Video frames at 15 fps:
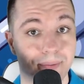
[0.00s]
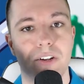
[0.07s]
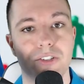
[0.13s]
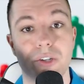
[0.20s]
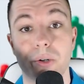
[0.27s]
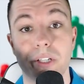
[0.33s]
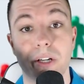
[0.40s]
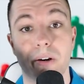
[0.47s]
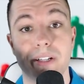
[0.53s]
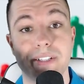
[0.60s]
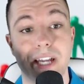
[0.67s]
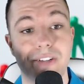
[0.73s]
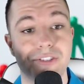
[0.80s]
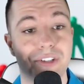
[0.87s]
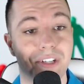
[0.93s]
Turning our
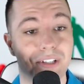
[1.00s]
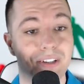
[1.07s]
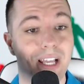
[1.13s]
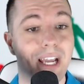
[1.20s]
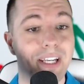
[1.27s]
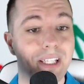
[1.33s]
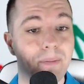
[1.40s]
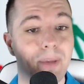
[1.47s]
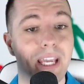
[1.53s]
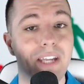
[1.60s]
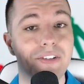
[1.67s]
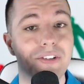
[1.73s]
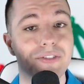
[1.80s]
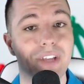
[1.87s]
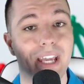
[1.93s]
attention to landing
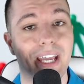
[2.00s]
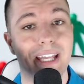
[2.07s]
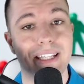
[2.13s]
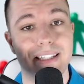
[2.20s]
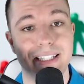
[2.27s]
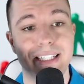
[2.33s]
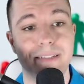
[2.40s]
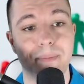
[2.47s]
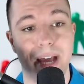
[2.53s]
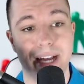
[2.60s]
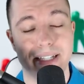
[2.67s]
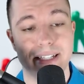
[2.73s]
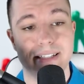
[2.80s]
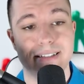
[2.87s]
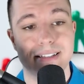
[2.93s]
pages and lead
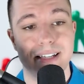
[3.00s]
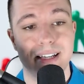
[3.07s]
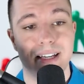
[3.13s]
magnets.